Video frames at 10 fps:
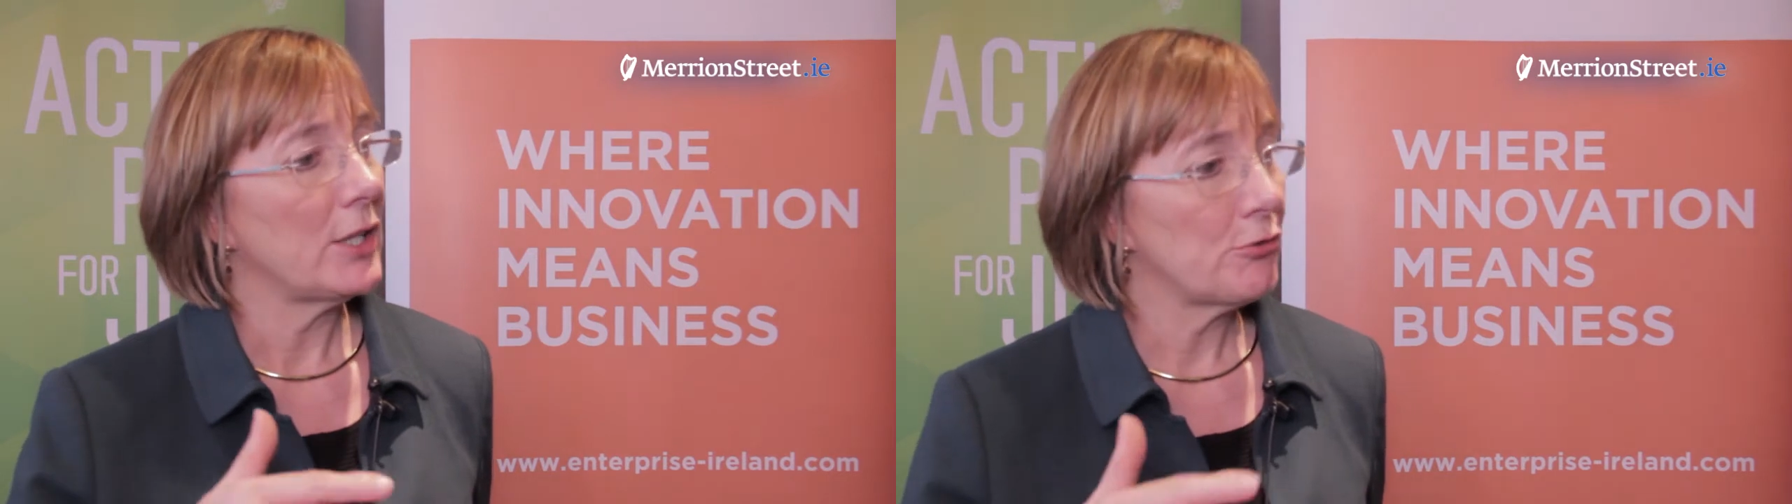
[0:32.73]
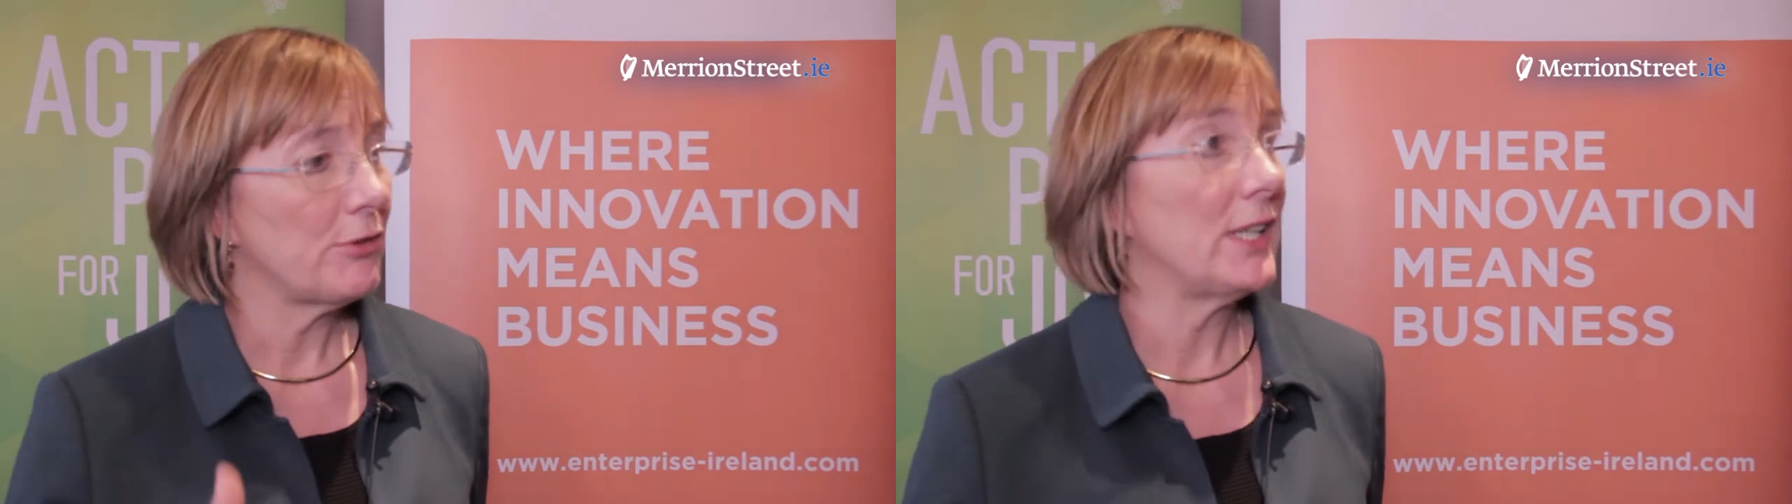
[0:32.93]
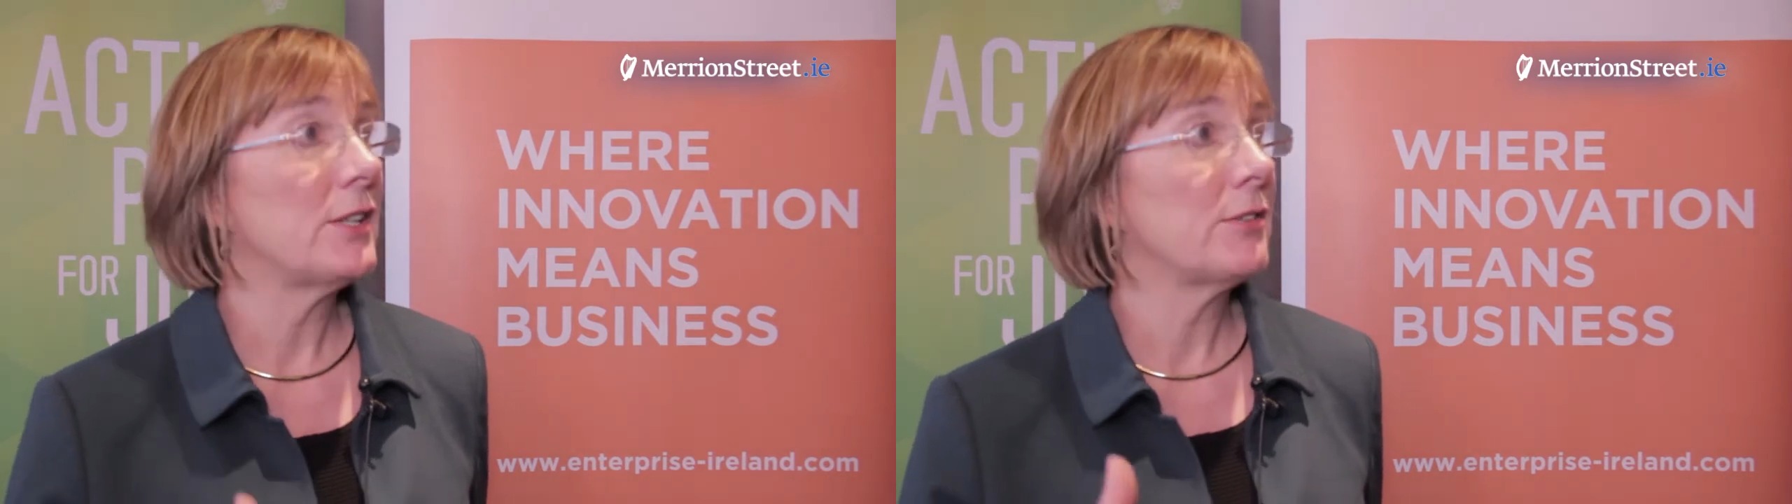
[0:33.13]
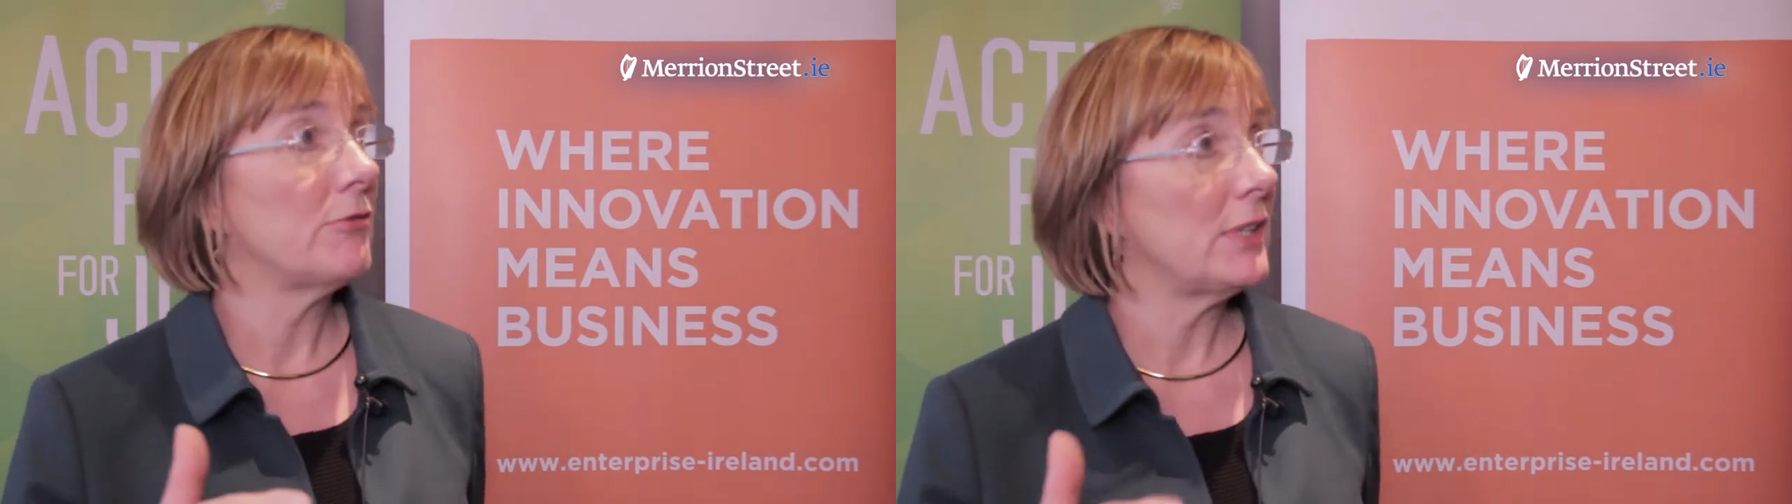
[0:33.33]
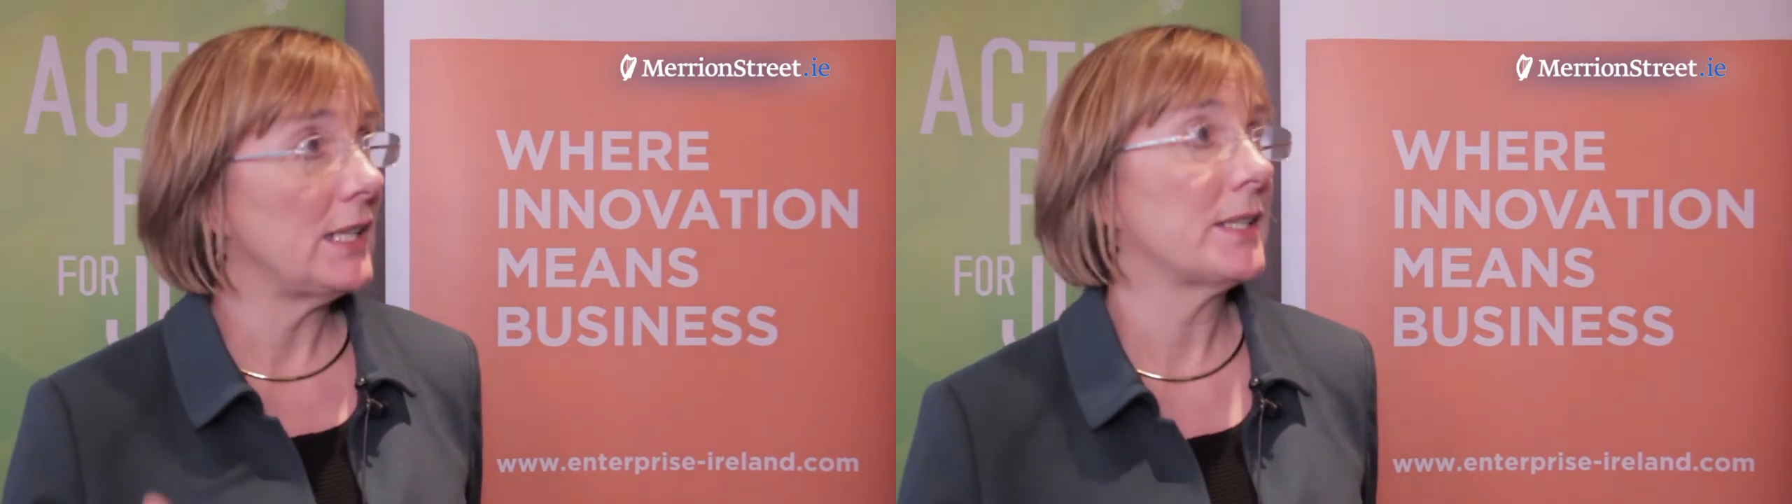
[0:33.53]

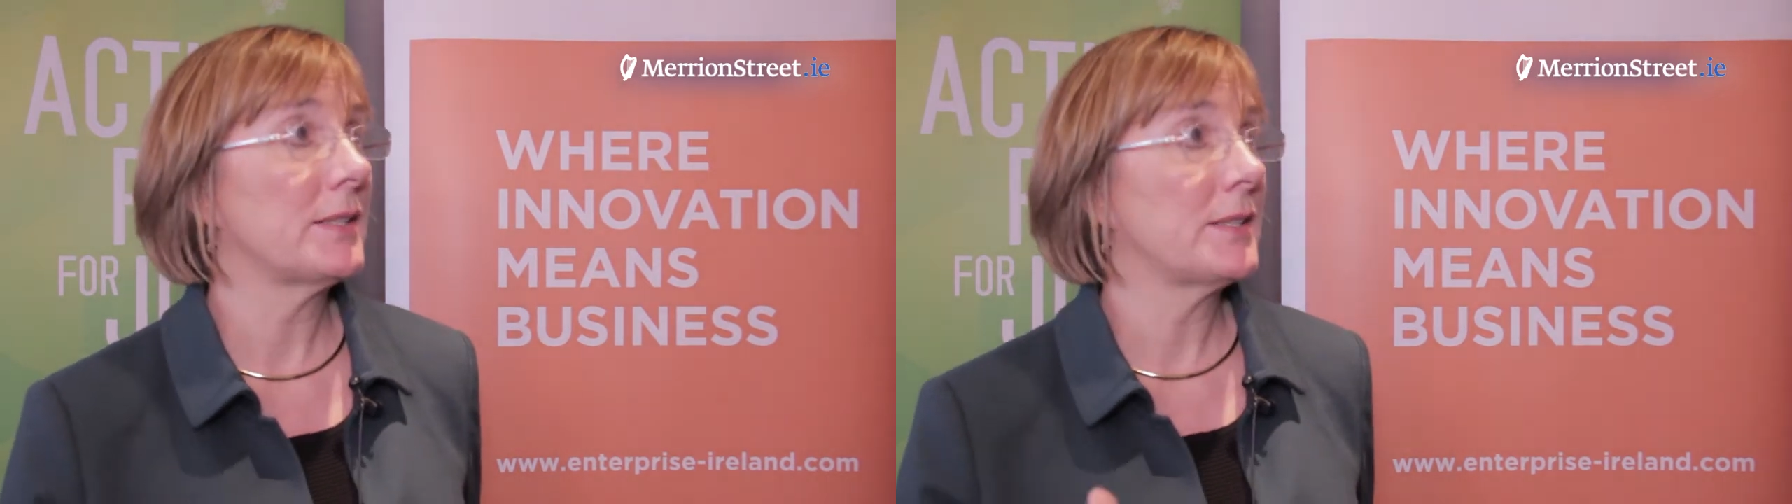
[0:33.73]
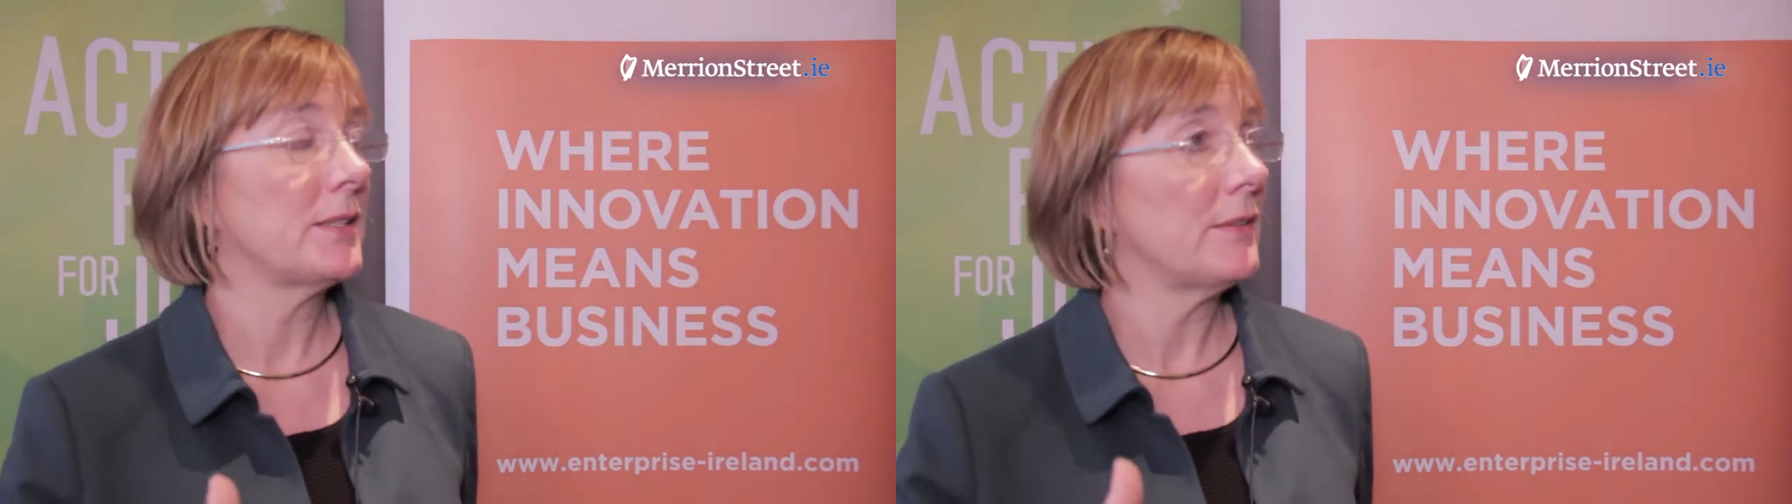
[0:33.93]
trade-related